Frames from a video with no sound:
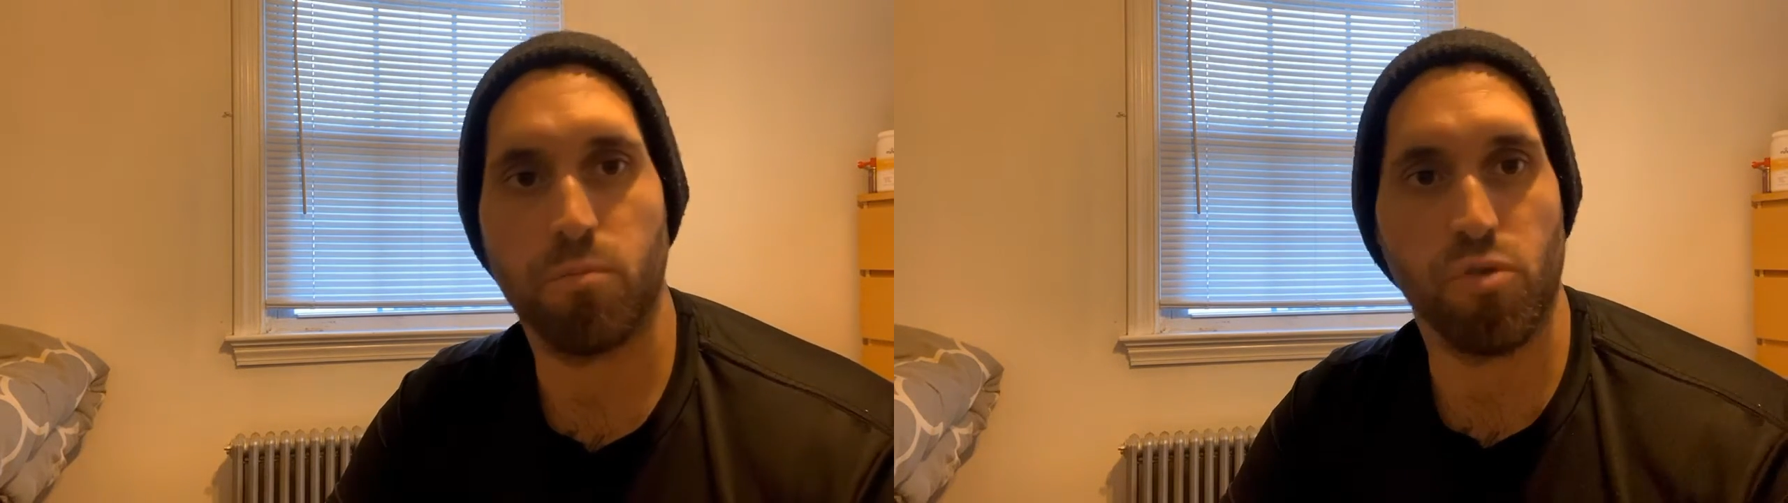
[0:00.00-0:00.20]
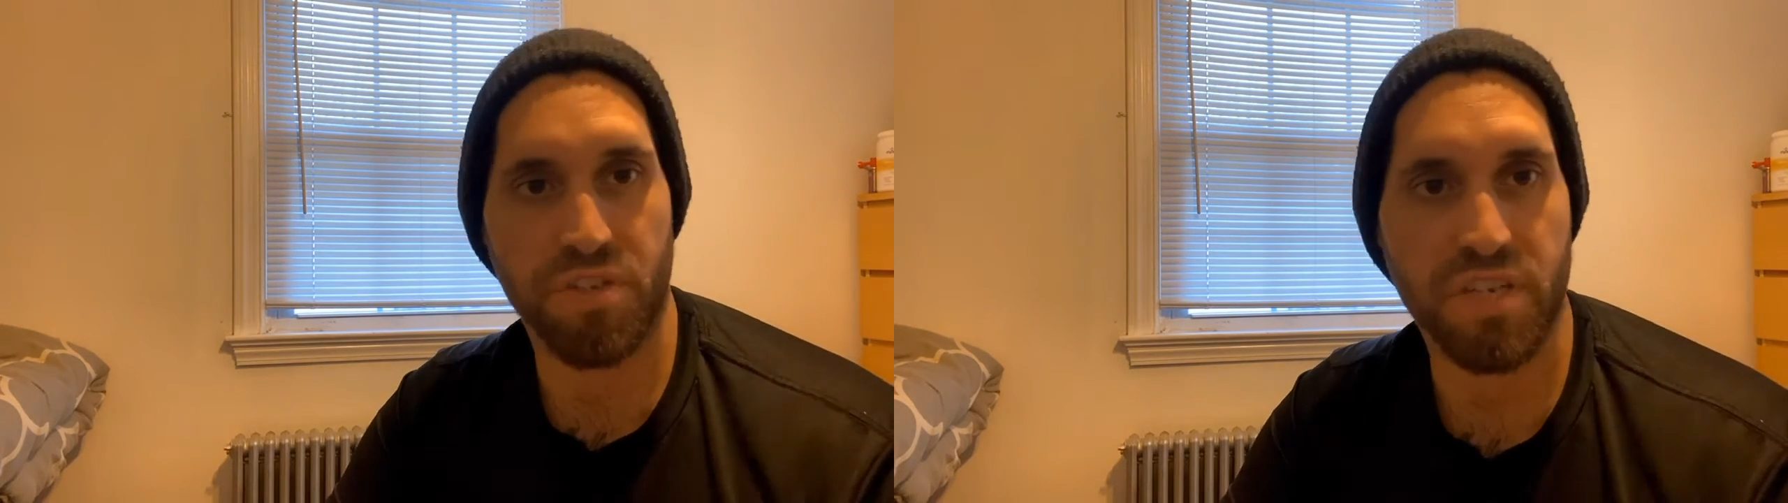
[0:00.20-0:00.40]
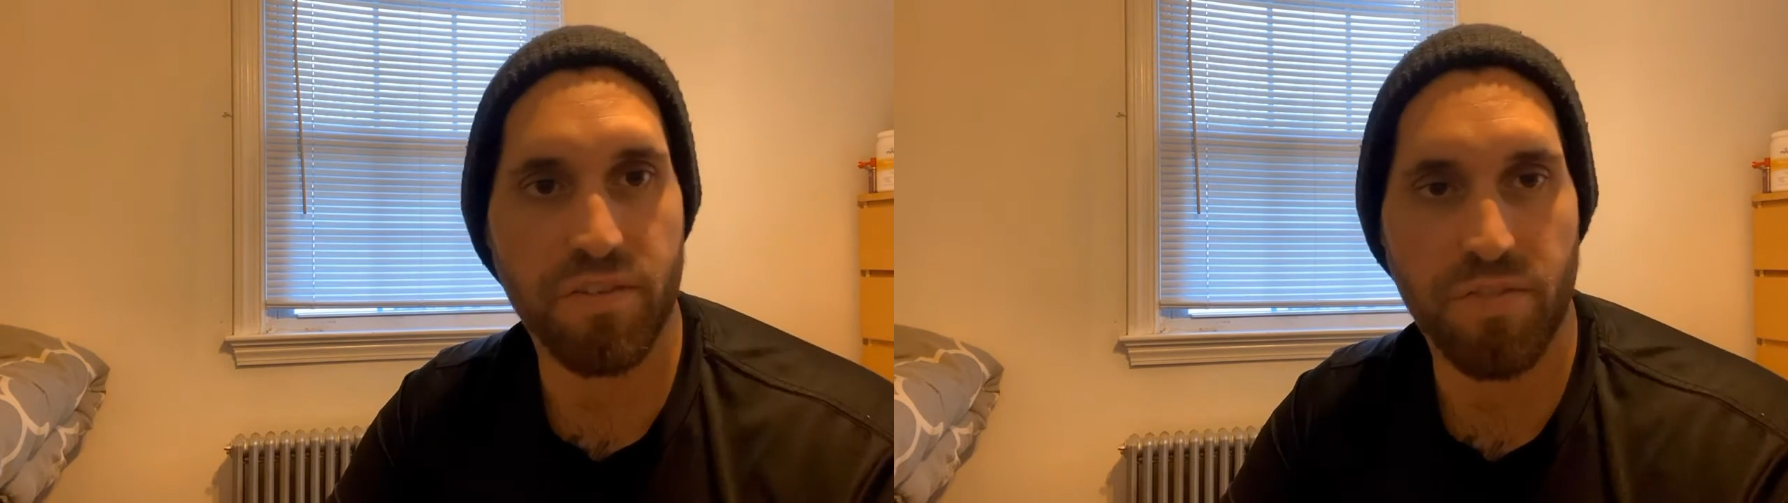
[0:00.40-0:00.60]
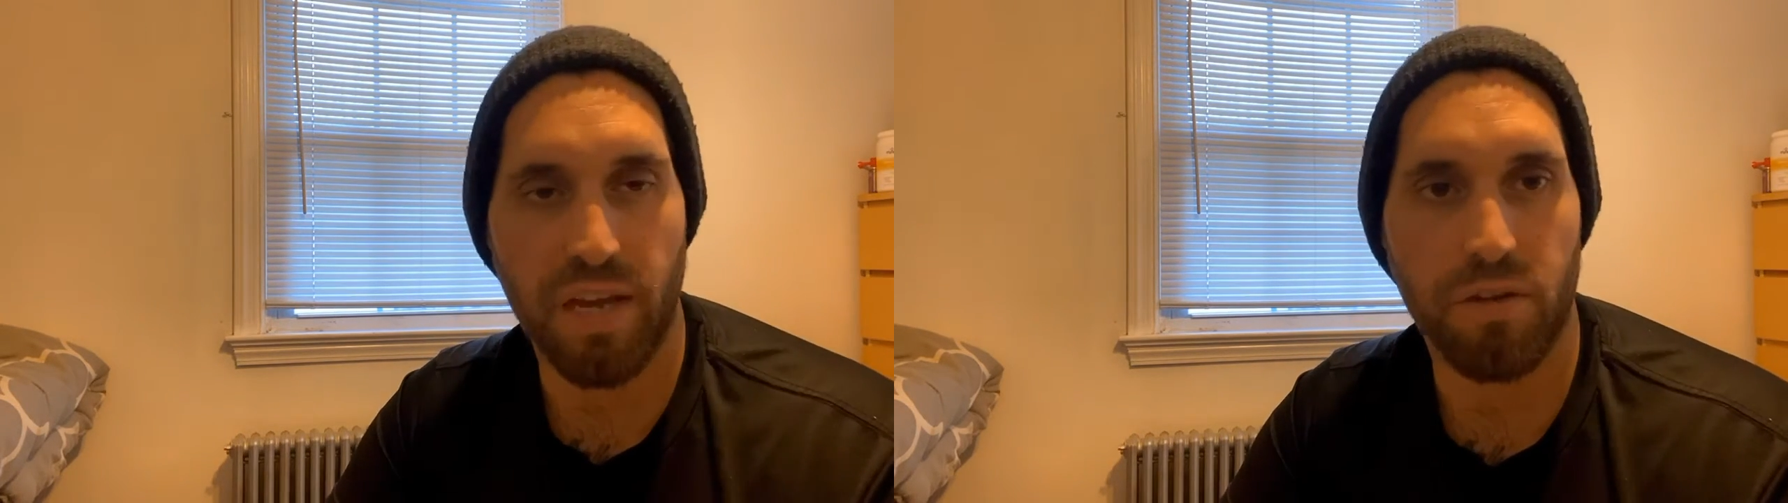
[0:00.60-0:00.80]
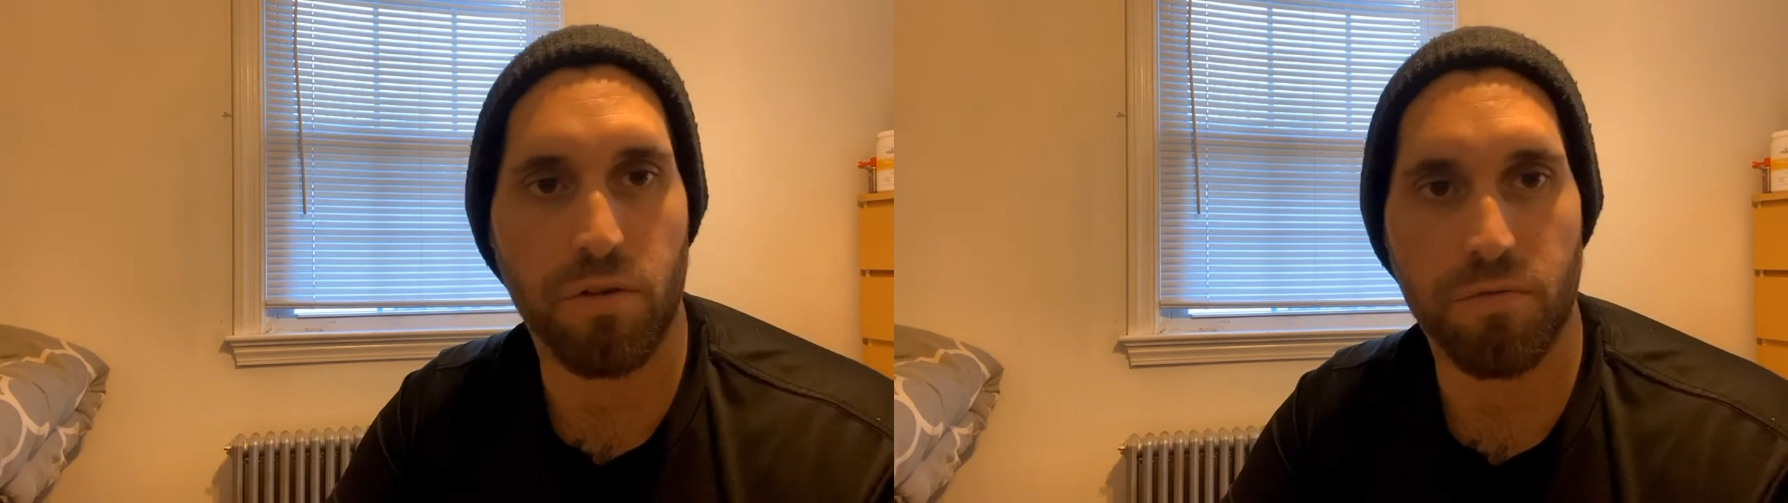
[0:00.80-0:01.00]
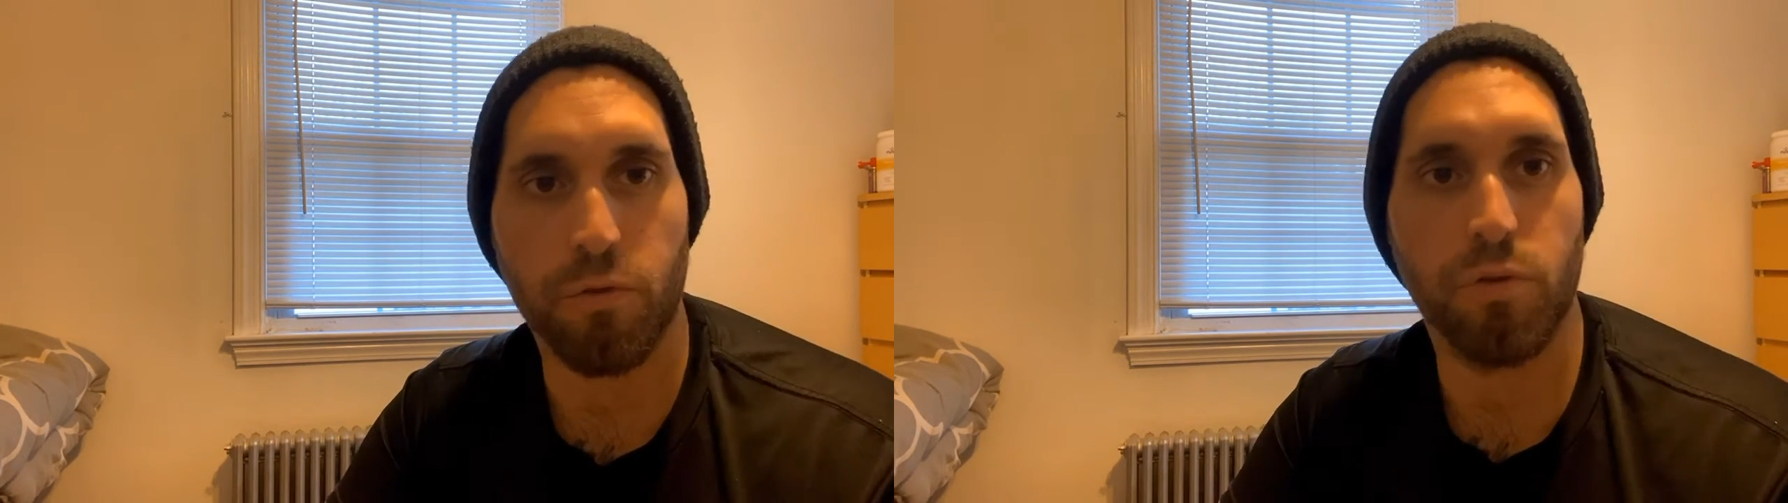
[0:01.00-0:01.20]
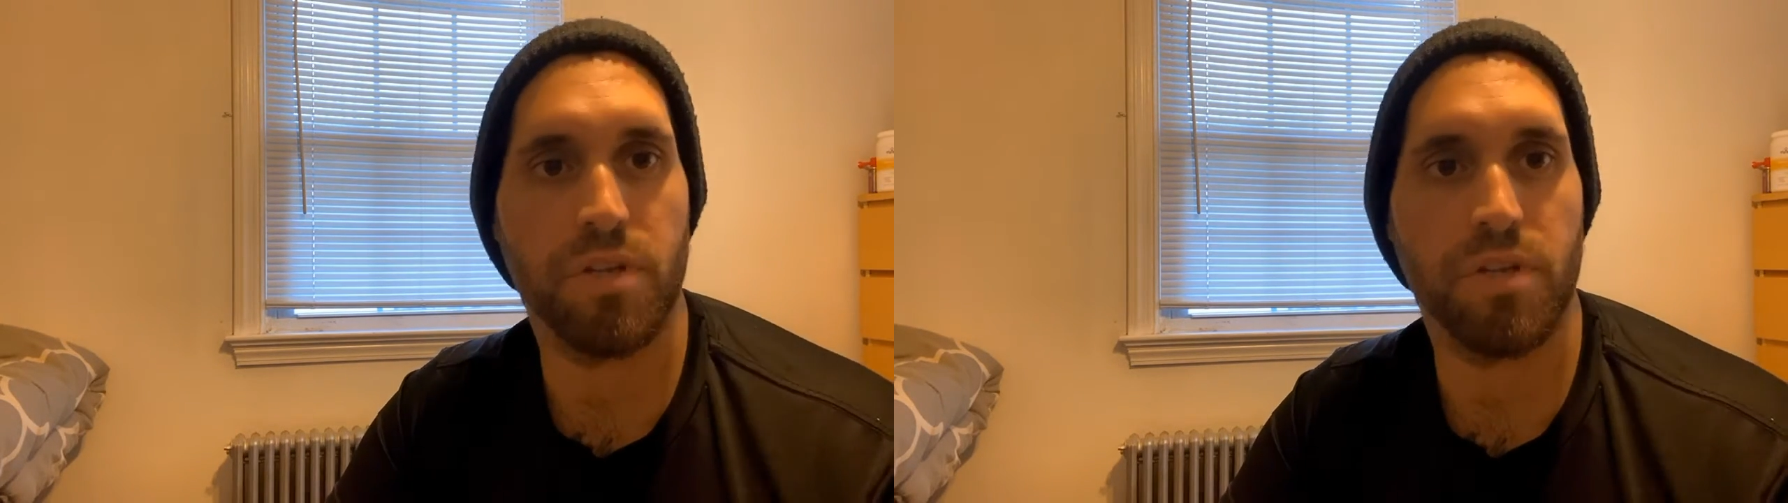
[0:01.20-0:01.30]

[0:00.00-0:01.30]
receive that good food.